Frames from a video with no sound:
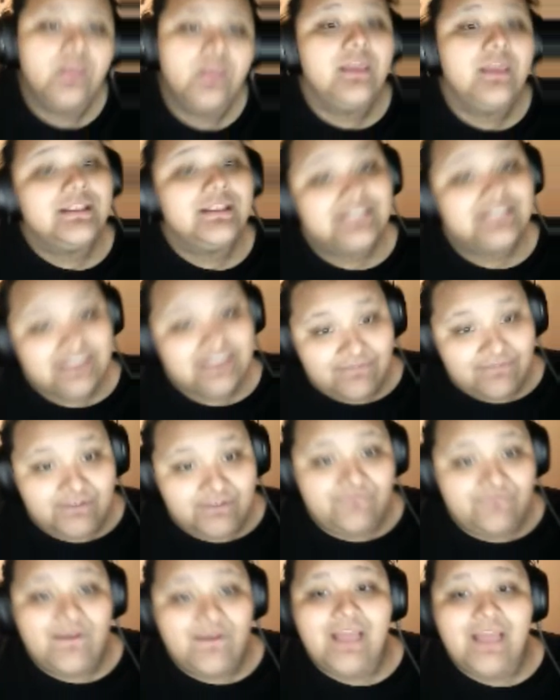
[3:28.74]

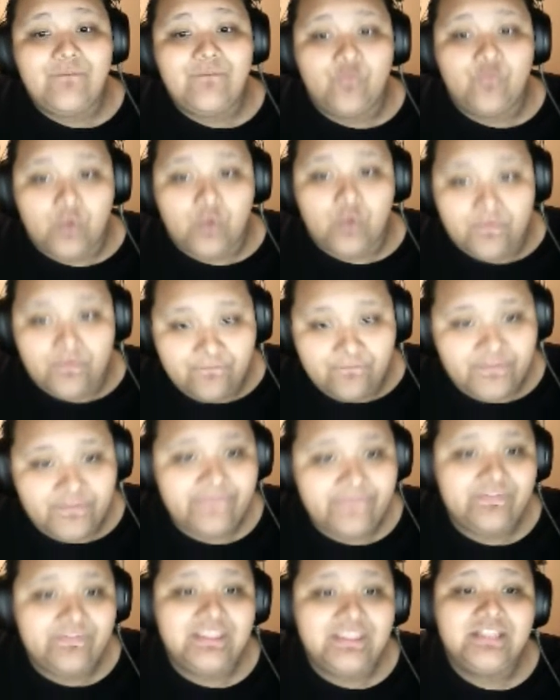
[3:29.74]
75,
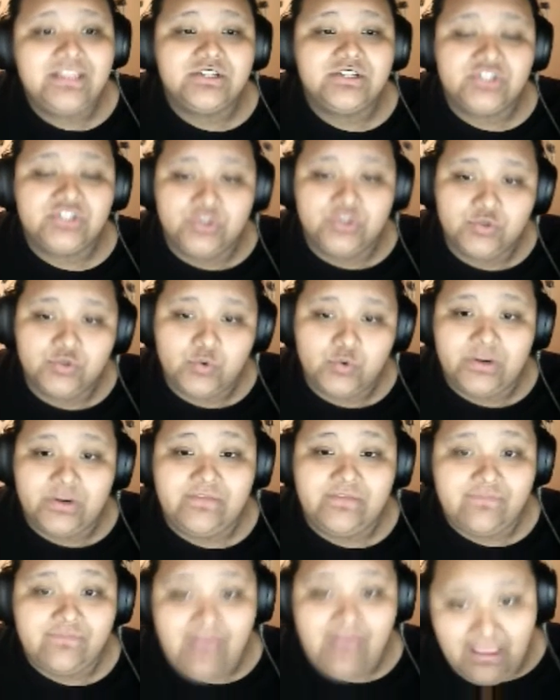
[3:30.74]
150,
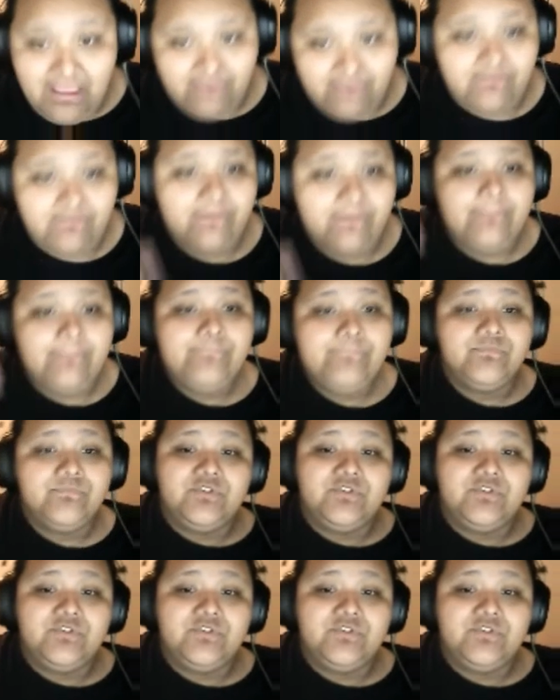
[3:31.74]
225.